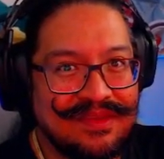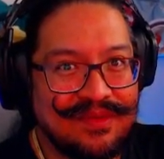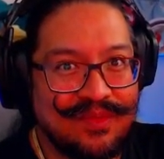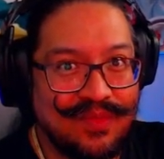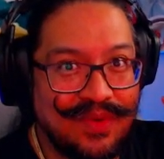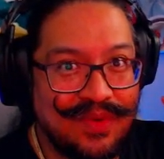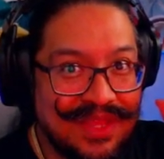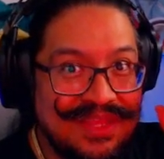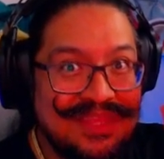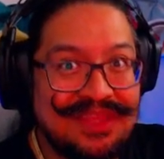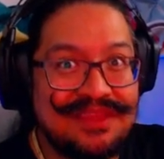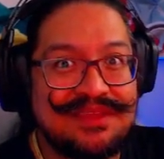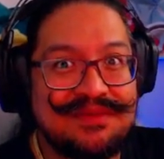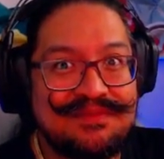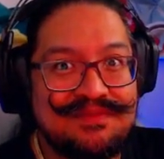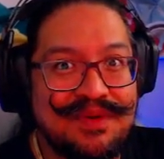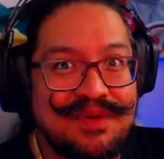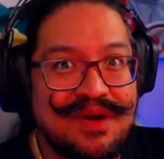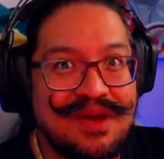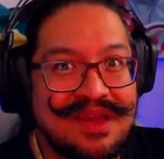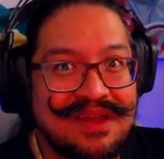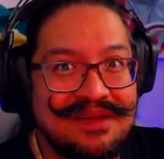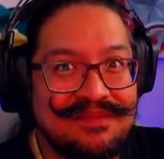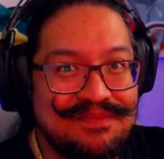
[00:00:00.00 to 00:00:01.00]
We need to
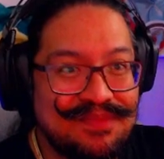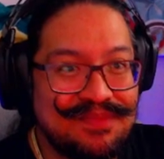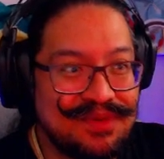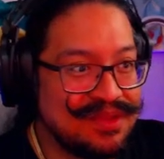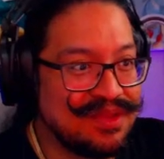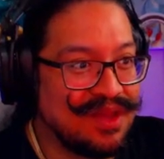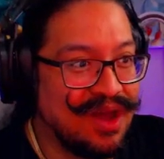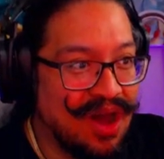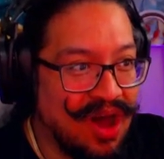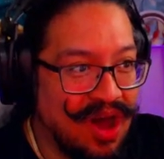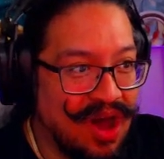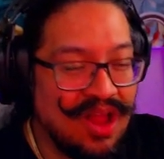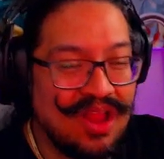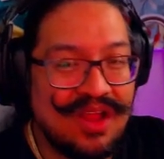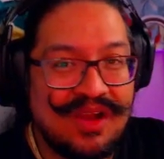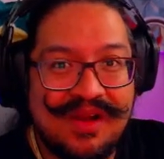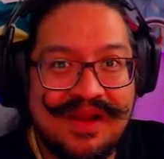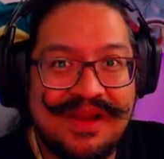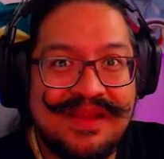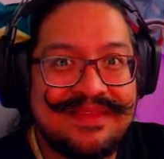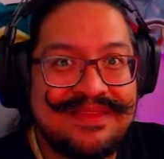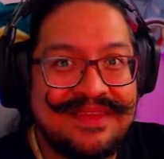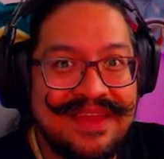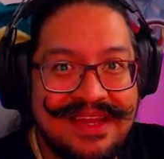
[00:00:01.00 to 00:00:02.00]
put all
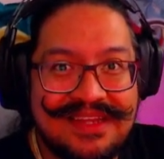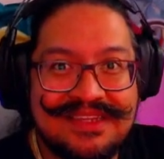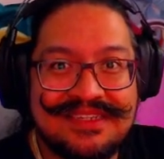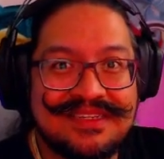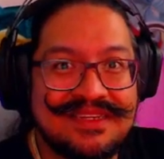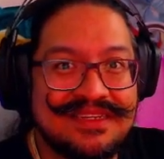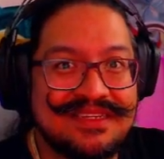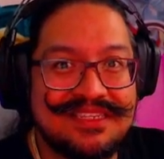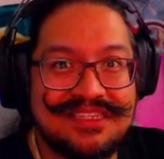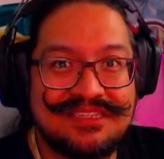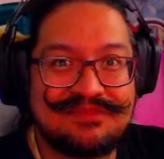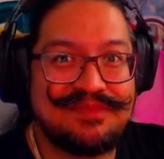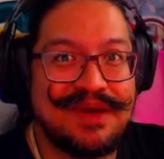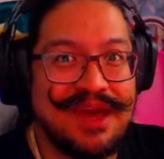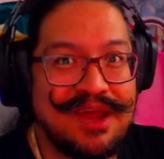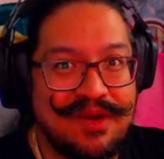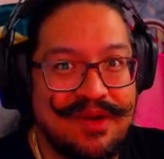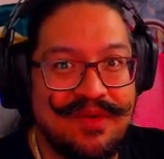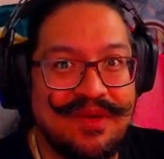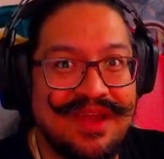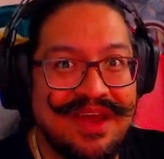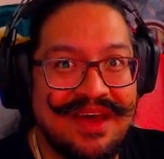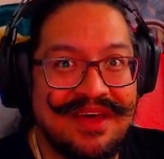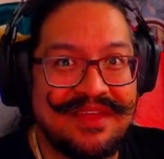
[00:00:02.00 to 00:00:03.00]
our attention on this Battle
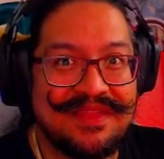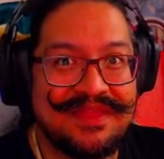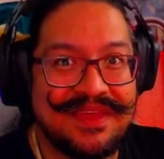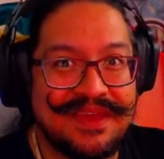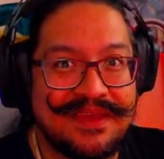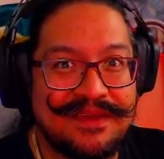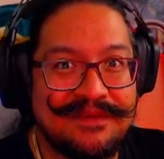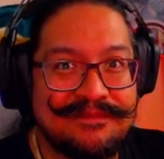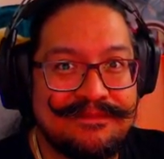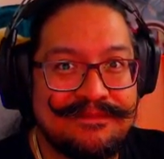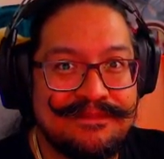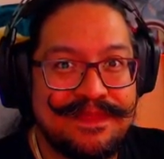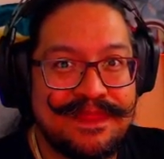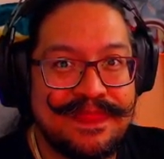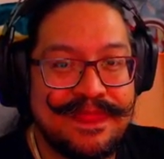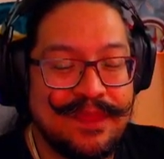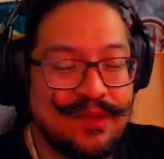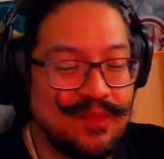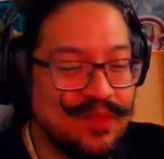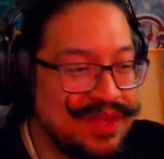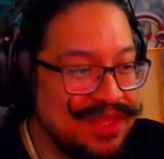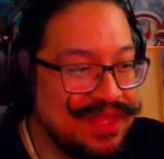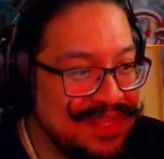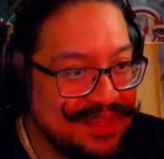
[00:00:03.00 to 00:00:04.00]
Royale thing.
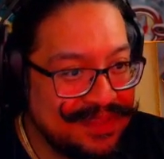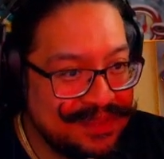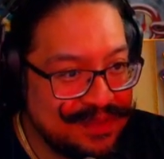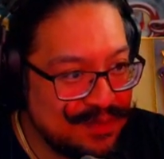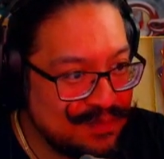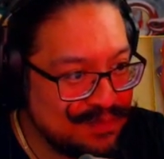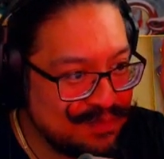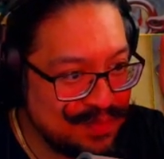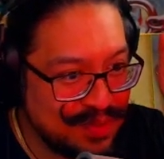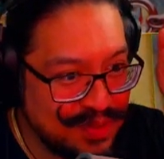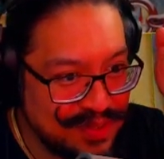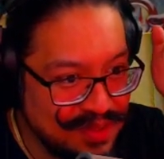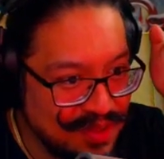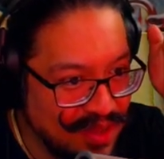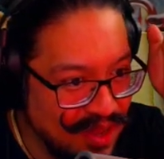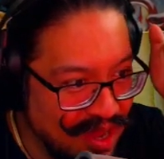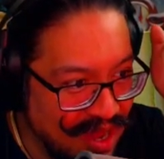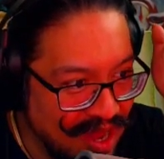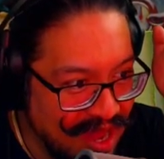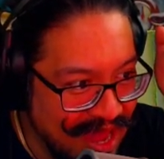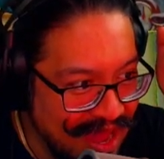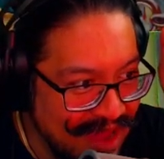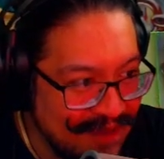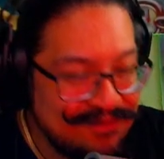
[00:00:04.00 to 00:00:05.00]
We need to put
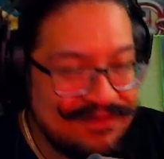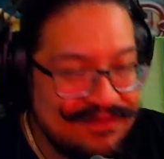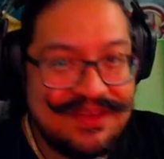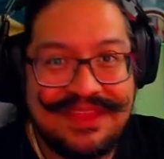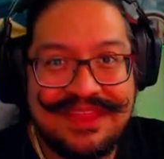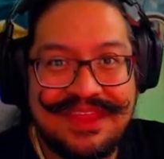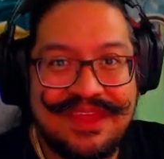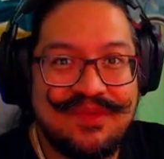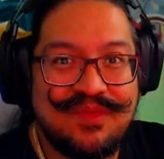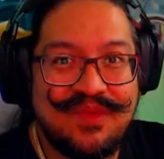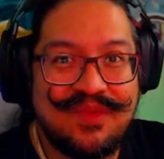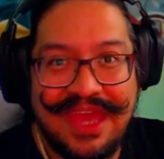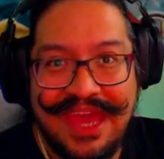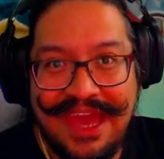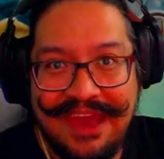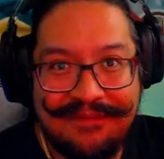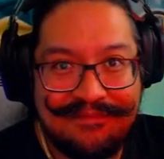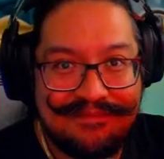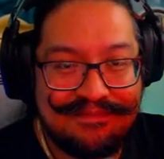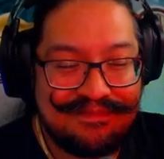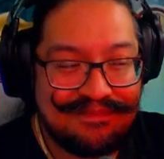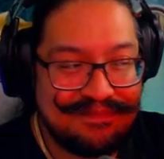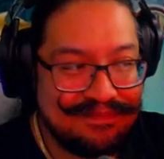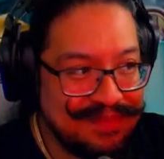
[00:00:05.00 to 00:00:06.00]
everything we
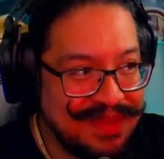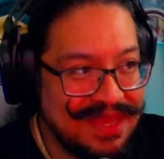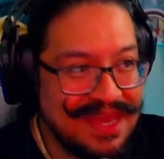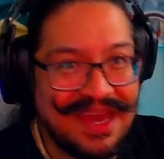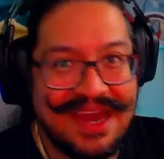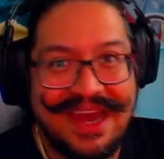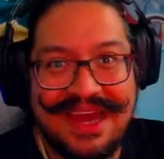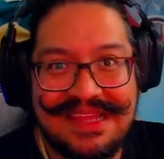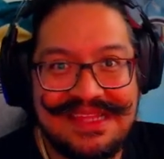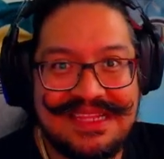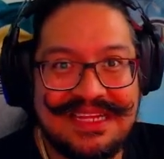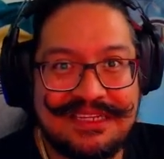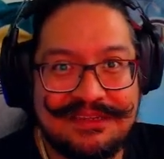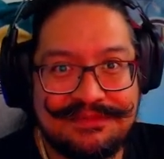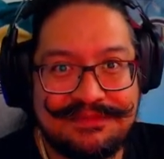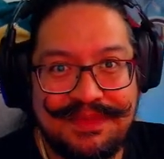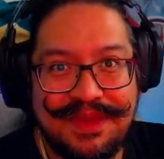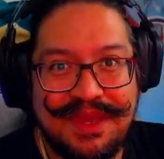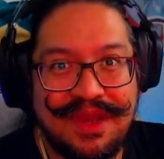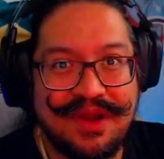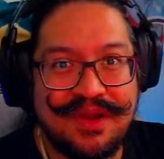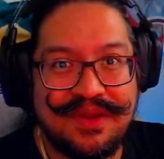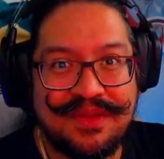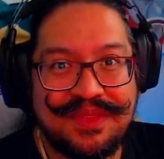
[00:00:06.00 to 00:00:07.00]
have behind this
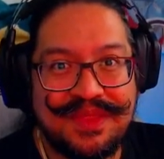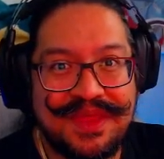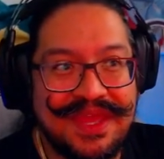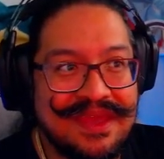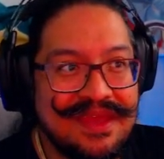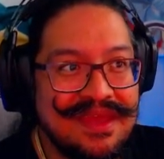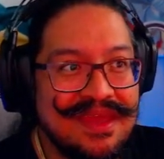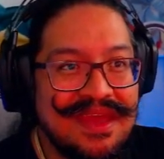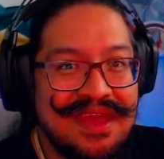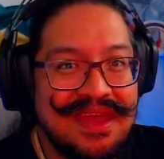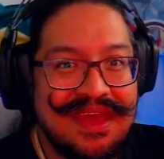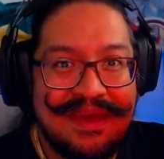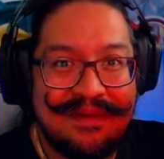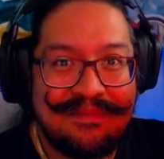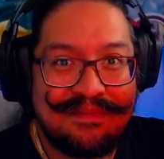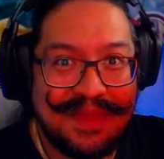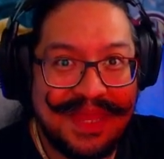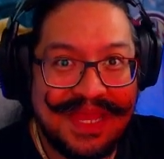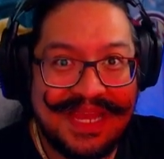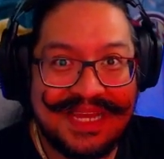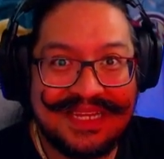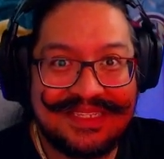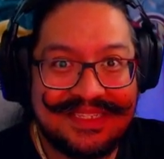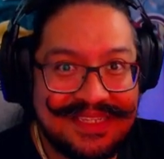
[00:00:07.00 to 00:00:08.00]
BR thing
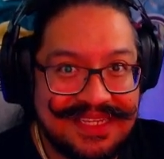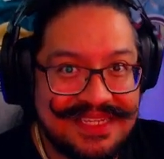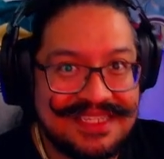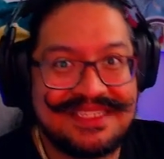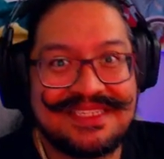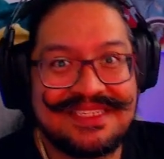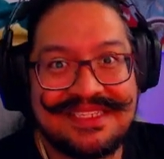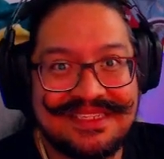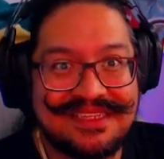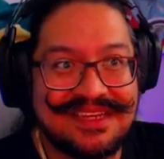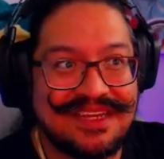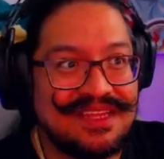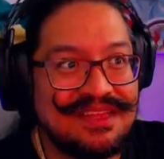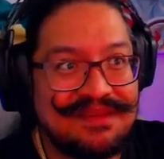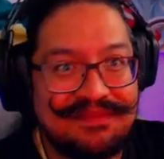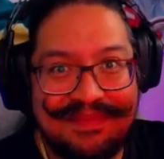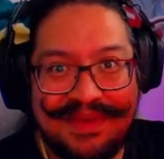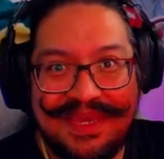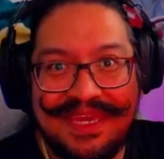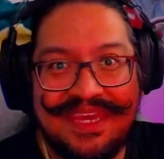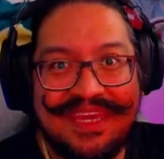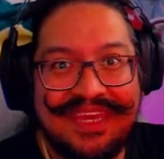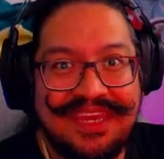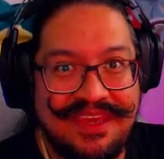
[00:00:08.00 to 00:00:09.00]
because this is going to
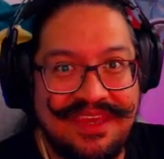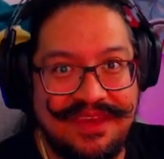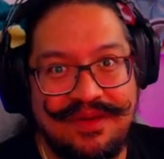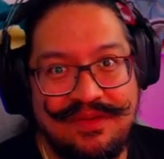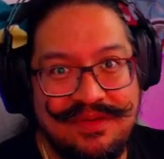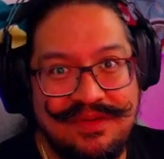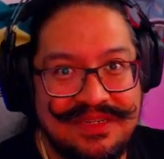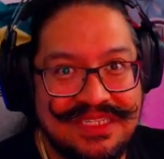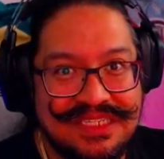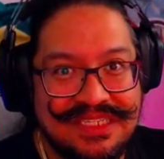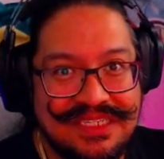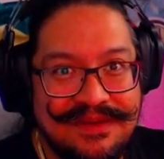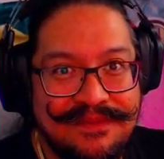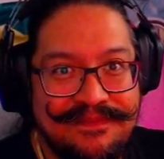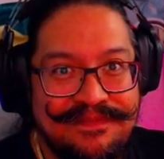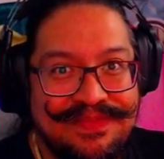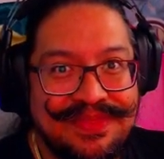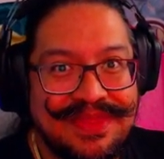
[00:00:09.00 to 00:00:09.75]
be huge.